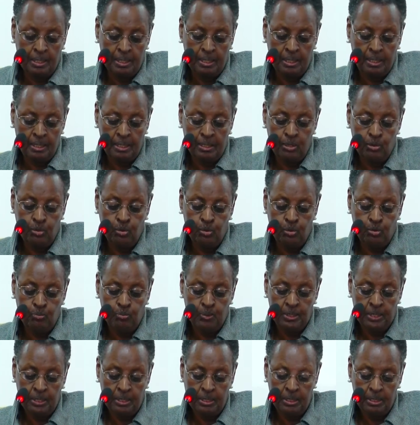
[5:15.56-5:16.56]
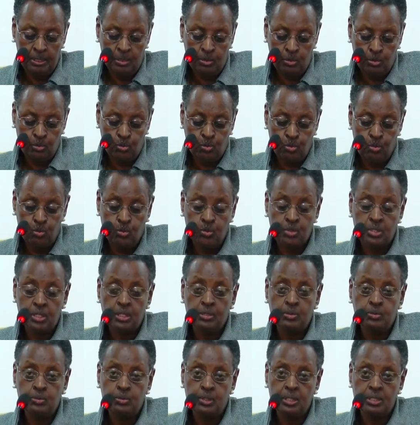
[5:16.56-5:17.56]
In UPE schools
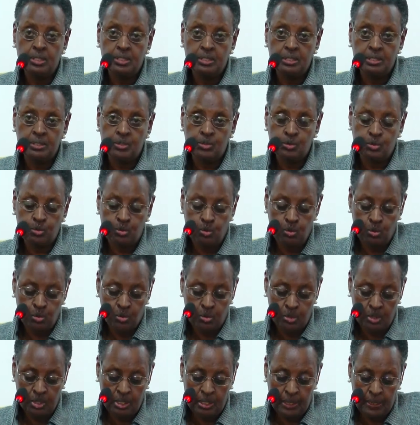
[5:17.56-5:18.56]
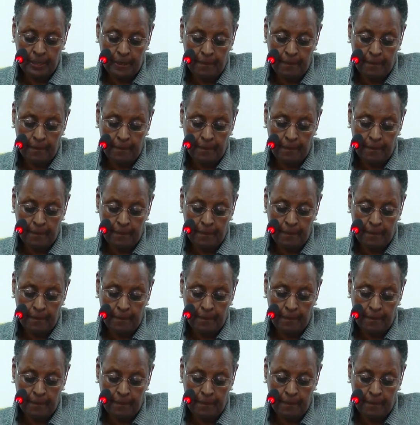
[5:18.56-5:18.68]
and USE schools,